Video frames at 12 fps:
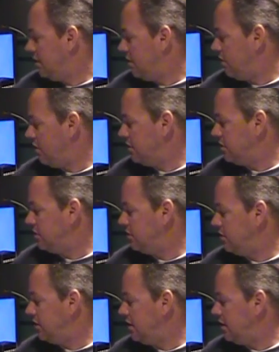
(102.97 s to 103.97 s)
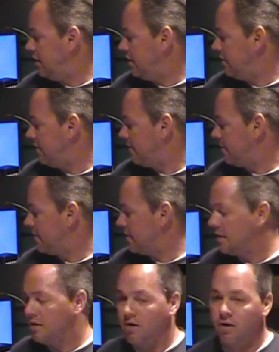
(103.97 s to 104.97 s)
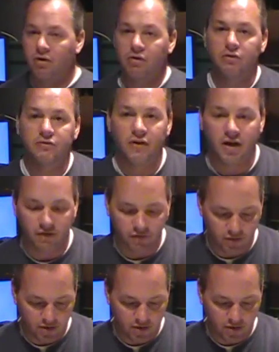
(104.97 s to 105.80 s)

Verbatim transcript: onto the Archos 5.